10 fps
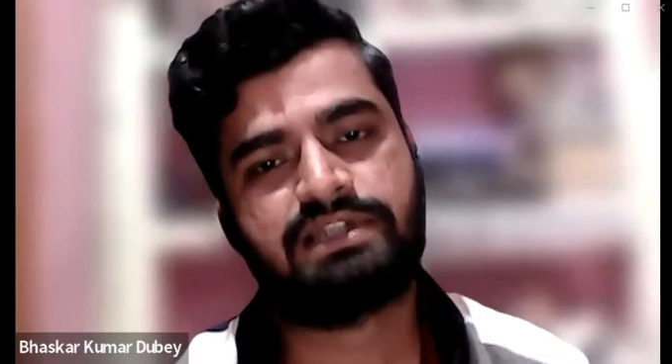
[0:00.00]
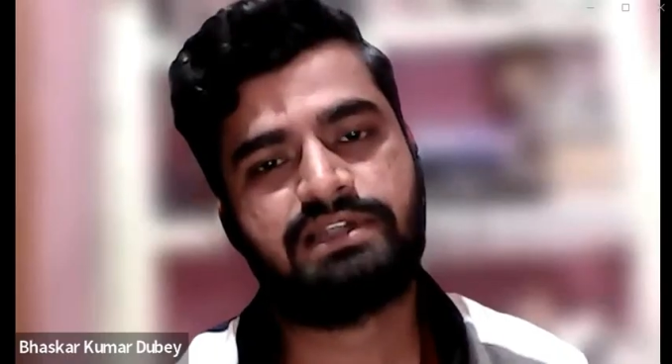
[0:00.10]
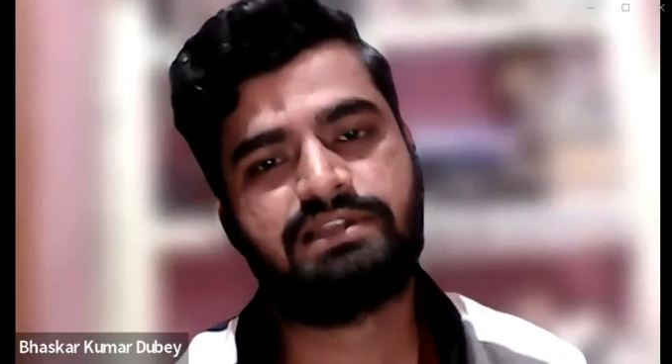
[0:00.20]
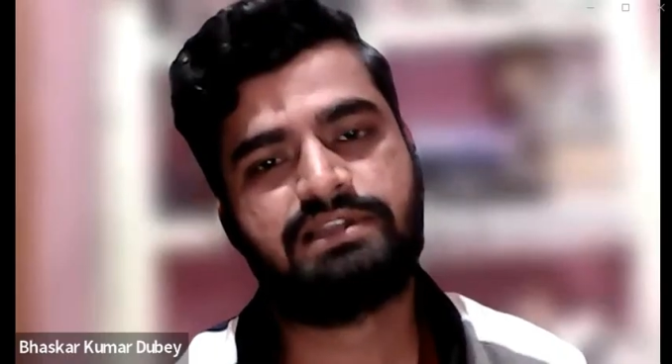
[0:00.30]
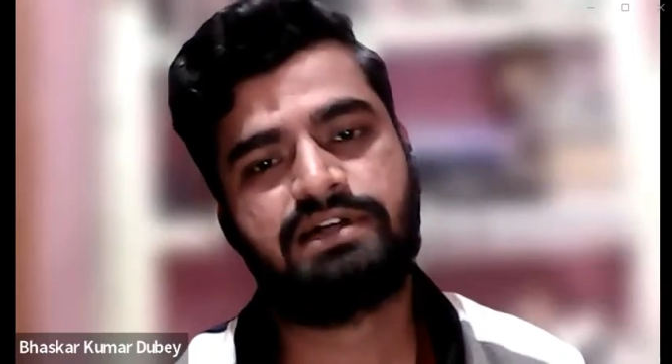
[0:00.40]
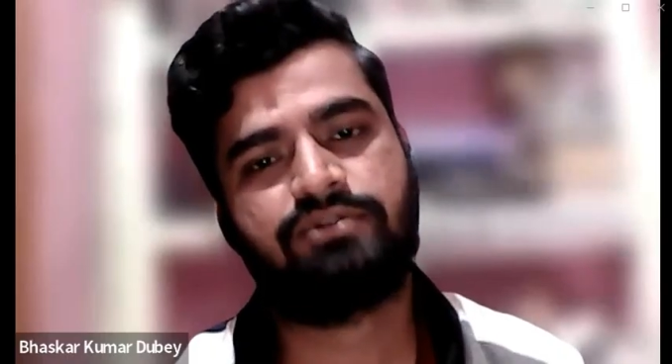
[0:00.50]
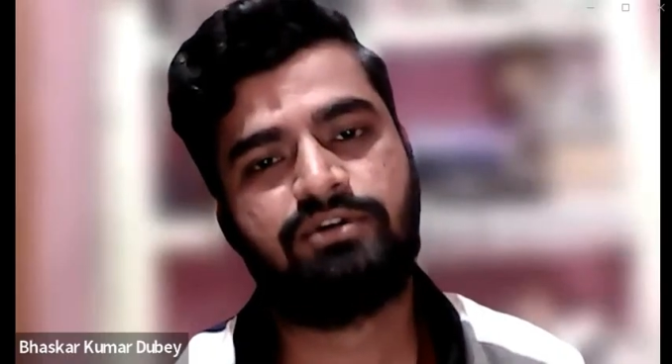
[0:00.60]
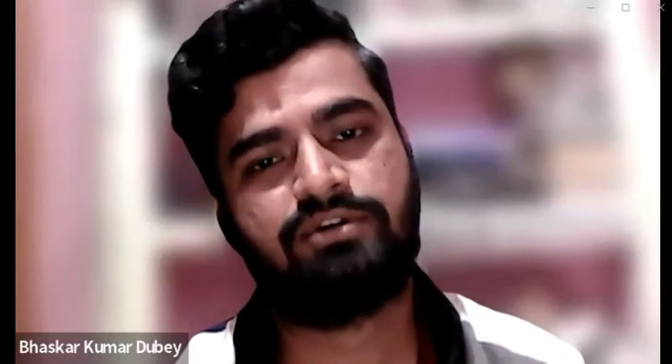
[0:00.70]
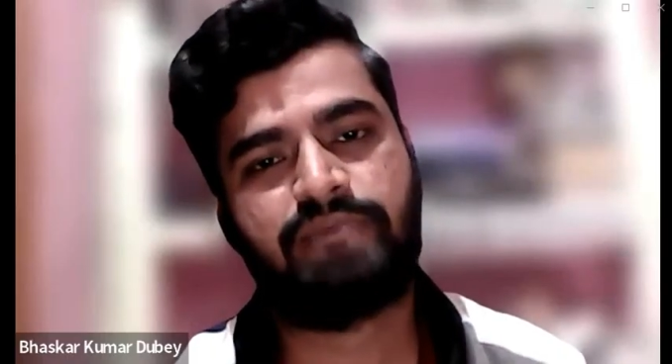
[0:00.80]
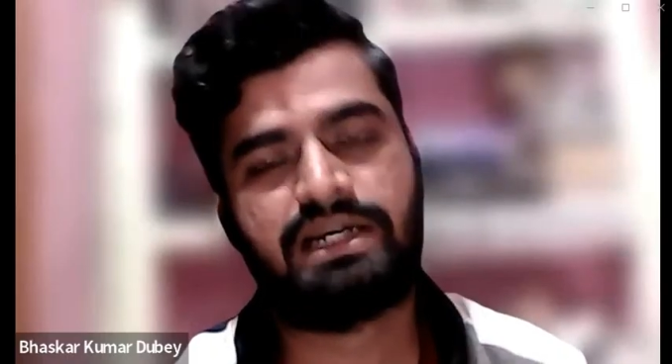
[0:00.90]
of working
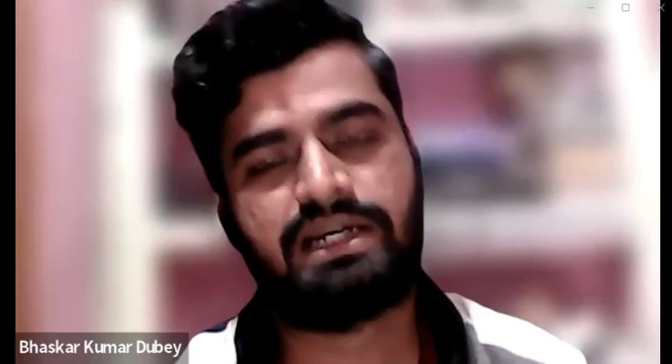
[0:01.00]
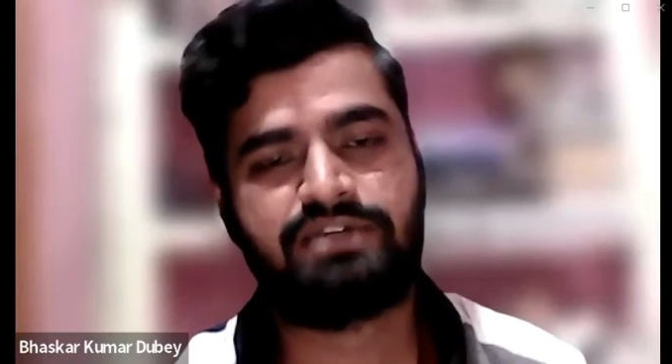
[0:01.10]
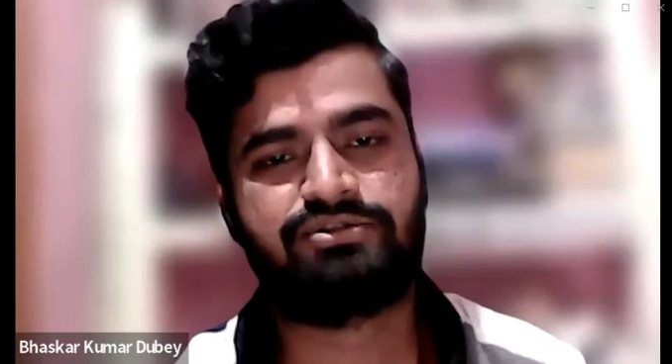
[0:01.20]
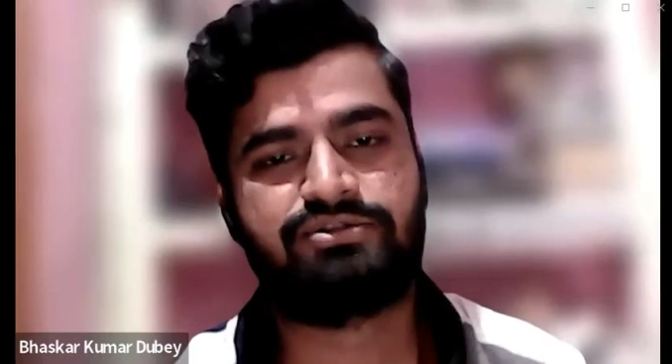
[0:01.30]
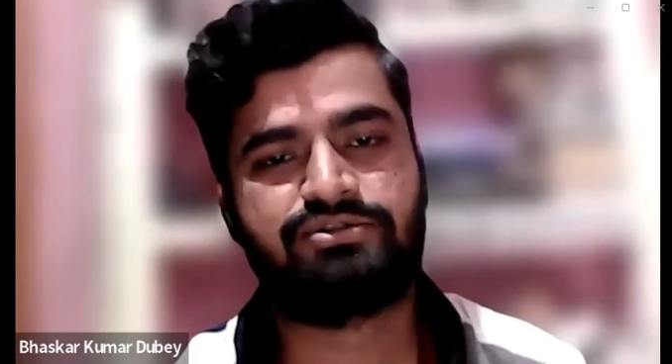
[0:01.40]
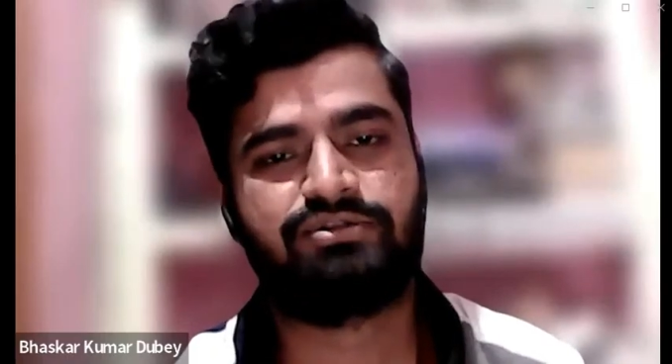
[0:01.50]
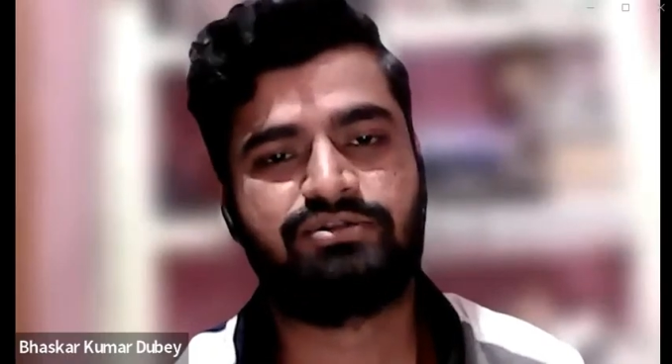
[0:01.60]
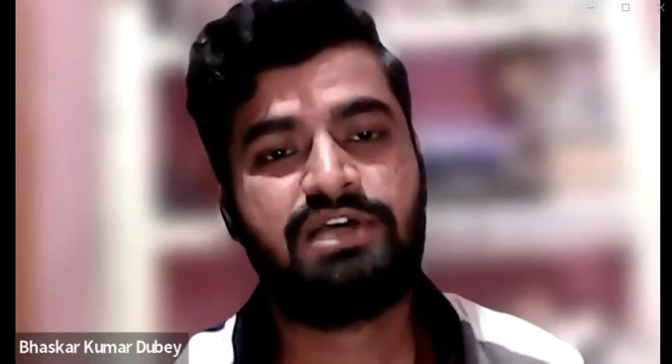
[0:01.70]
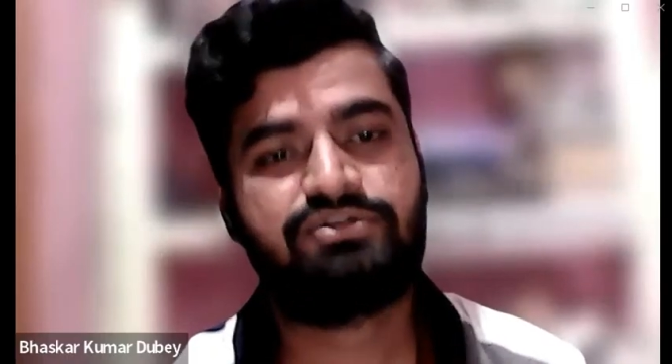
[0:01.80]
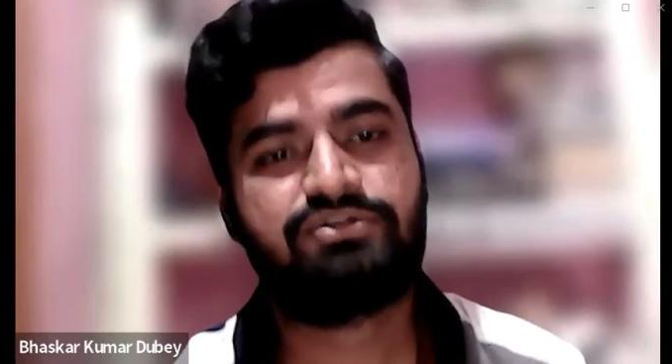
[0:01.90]
in the coal
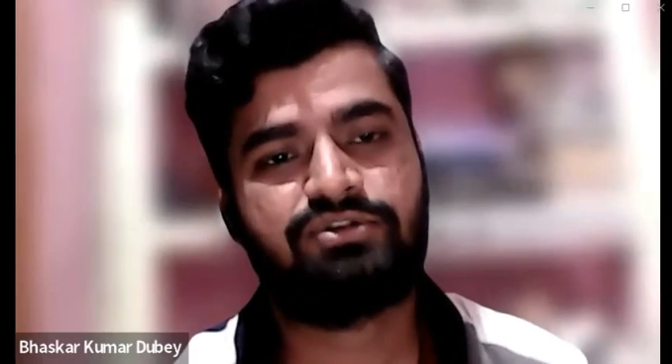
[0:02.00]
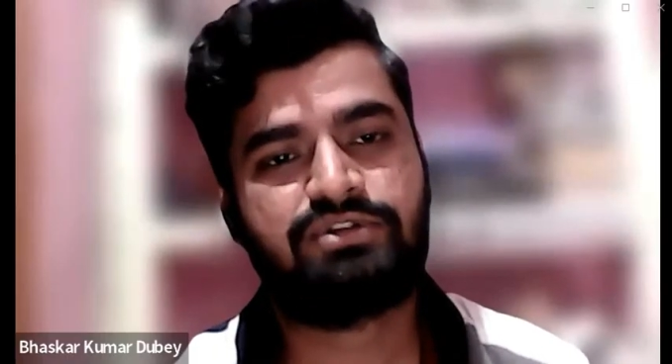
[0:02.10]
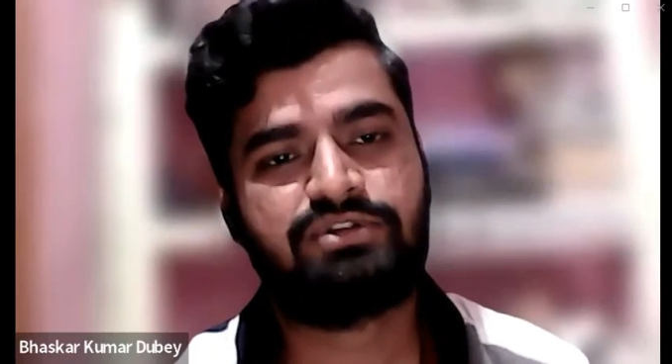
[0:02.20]
mining zone?